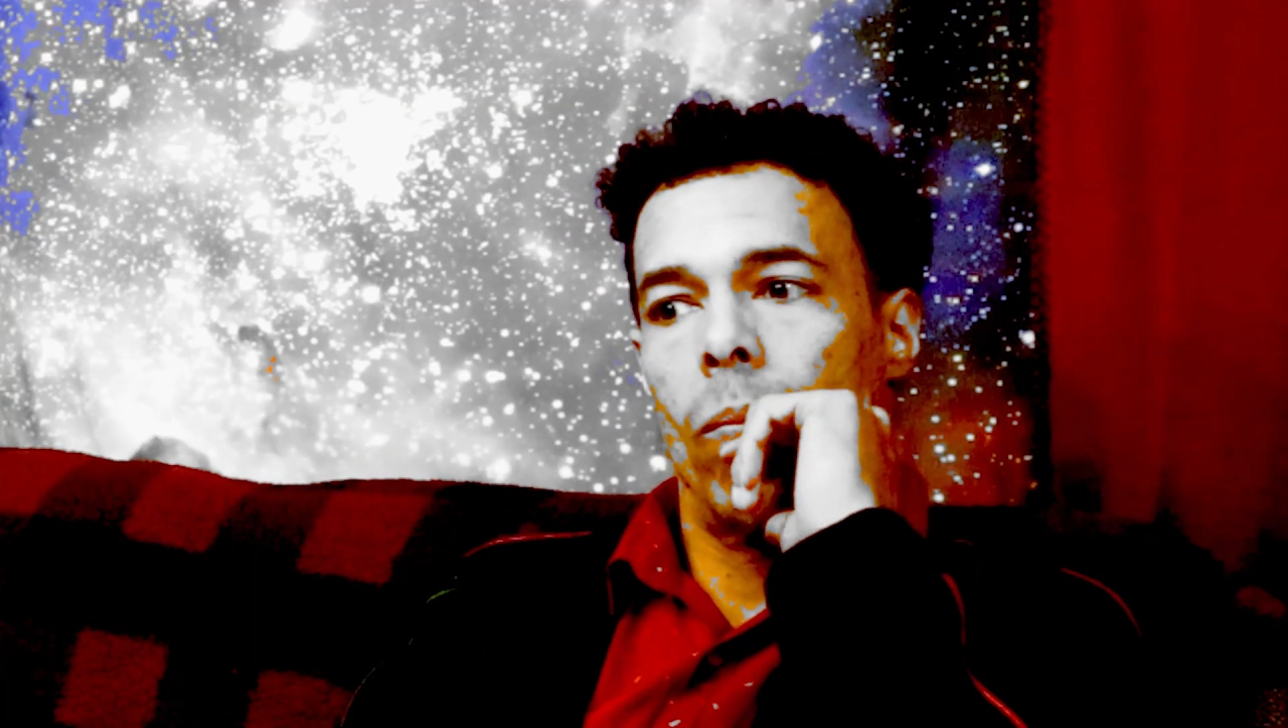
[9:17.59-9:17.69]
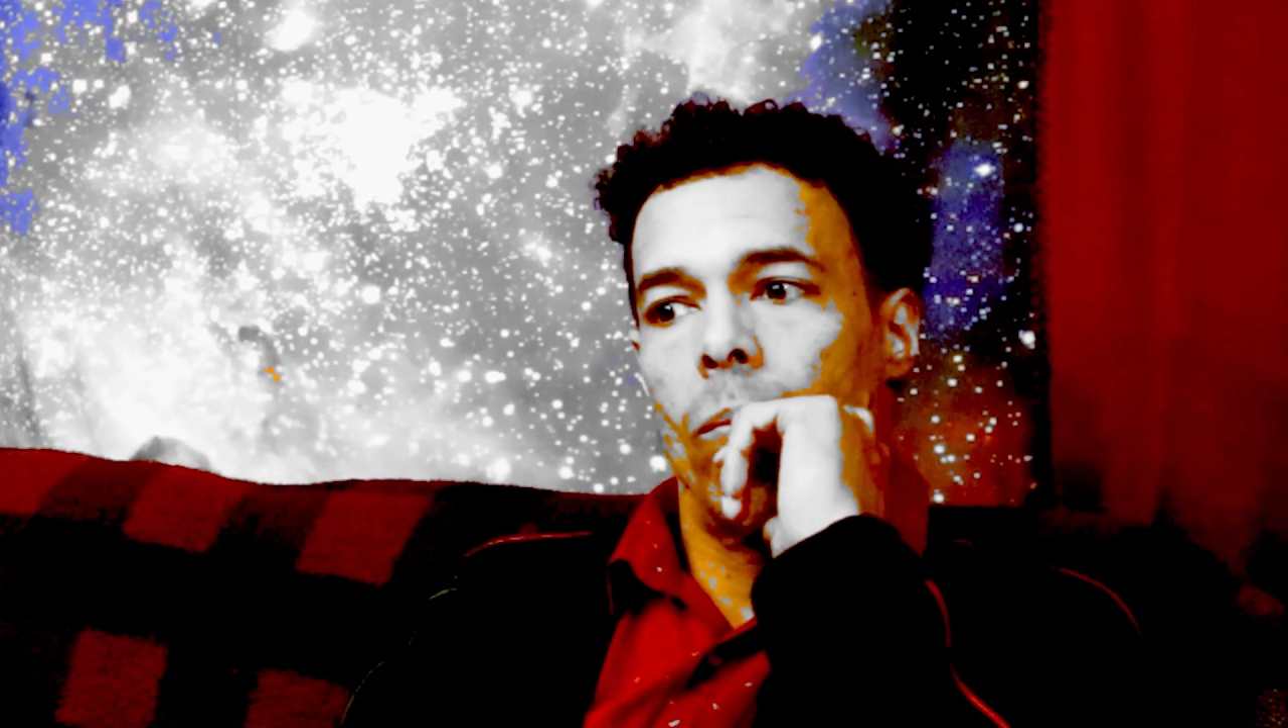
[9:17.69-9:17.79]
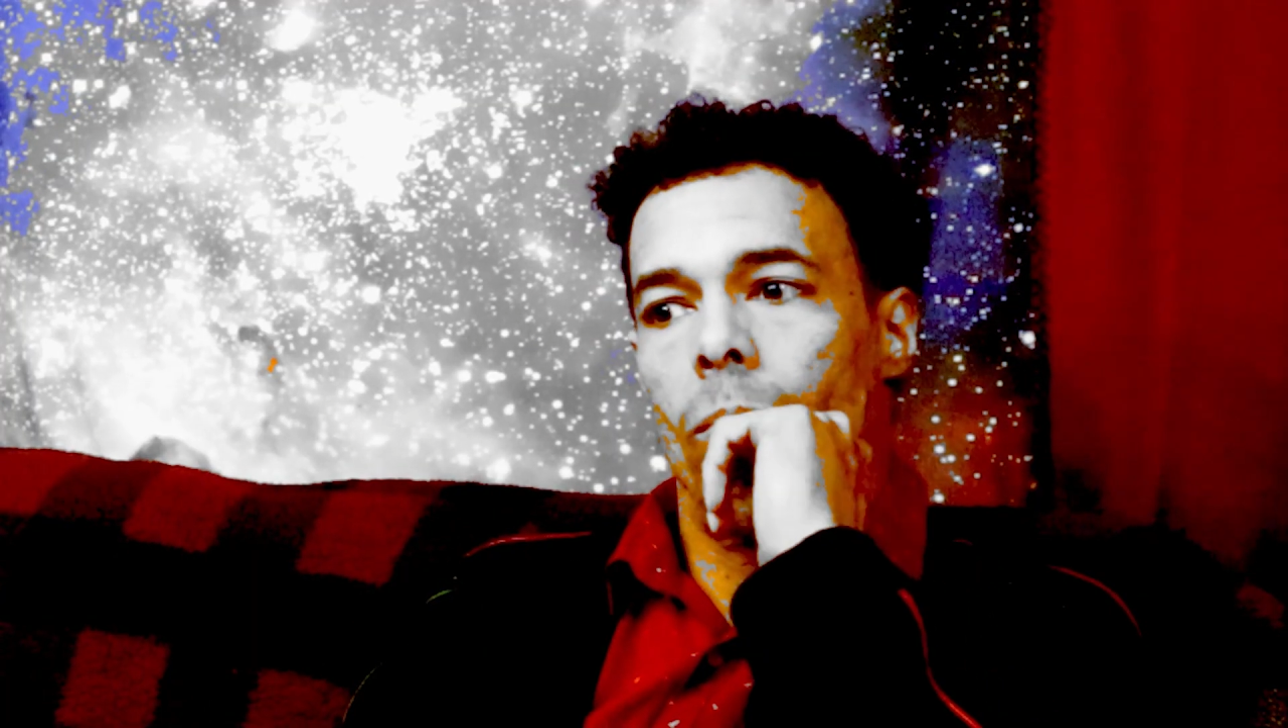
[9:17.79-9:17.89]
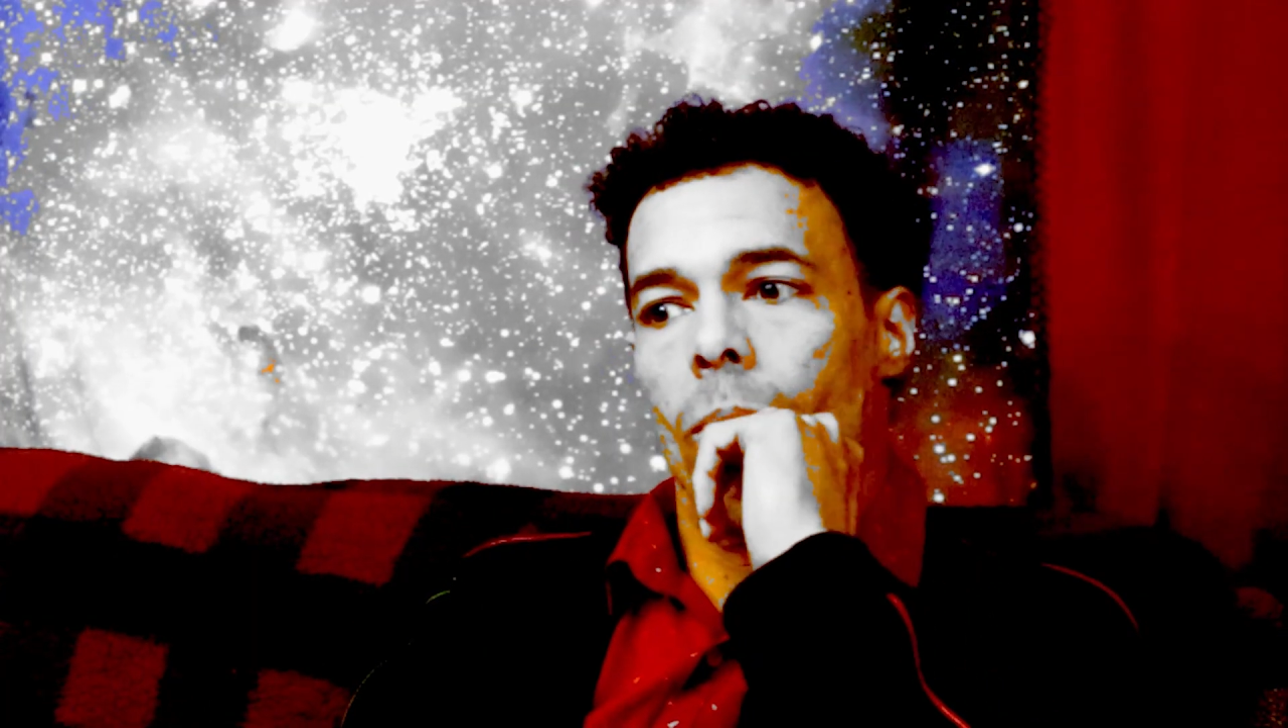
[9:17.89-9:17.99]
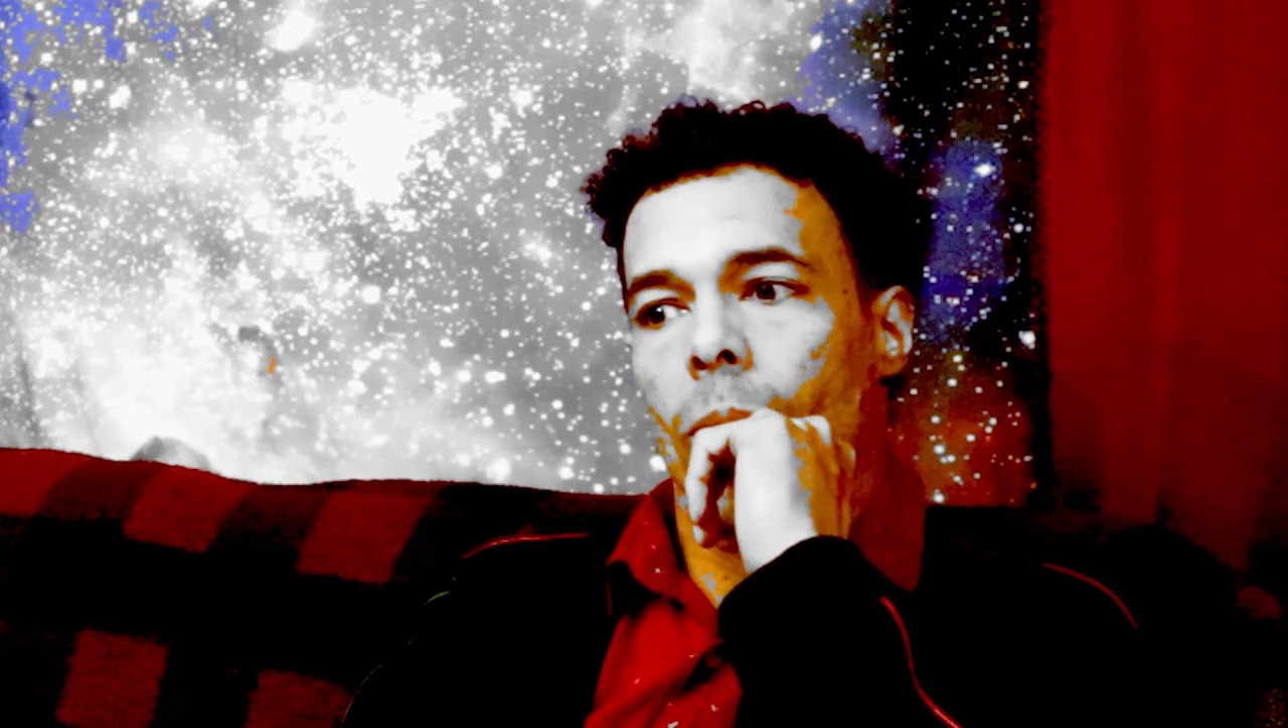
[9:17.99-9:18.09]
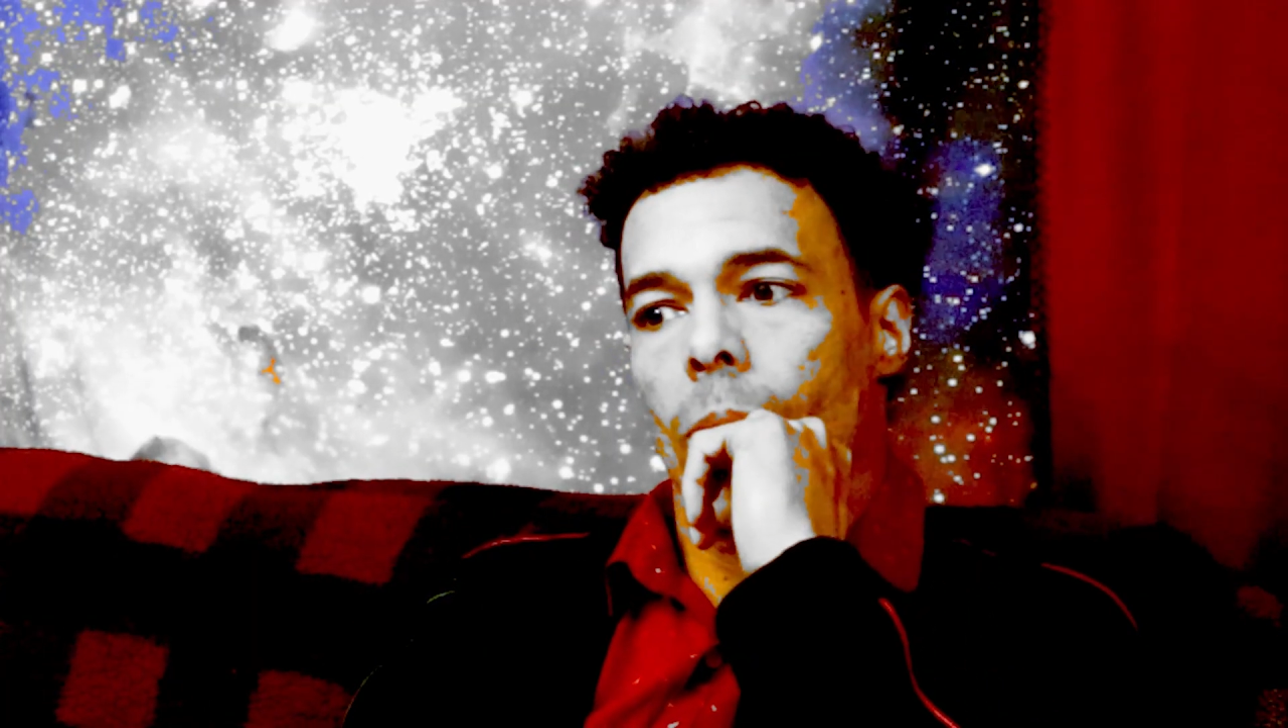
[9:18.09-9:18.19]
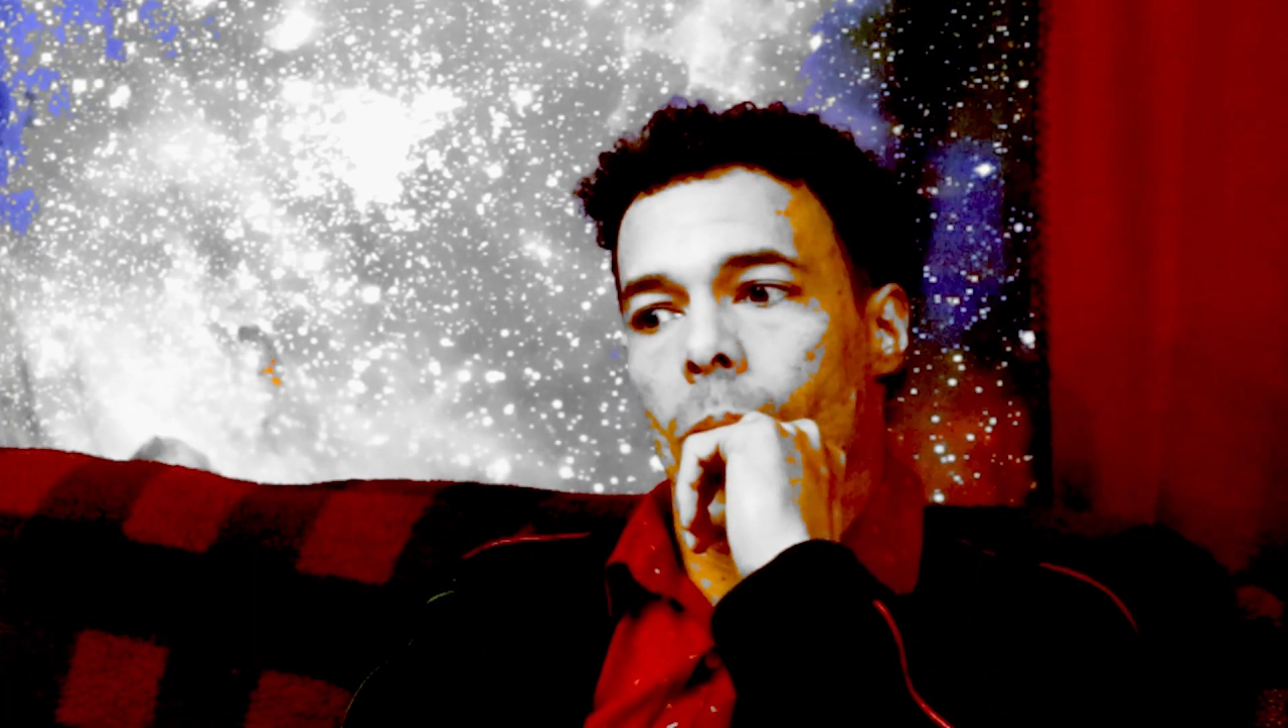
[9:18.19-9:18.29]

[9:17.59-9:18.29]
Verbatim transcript: or something,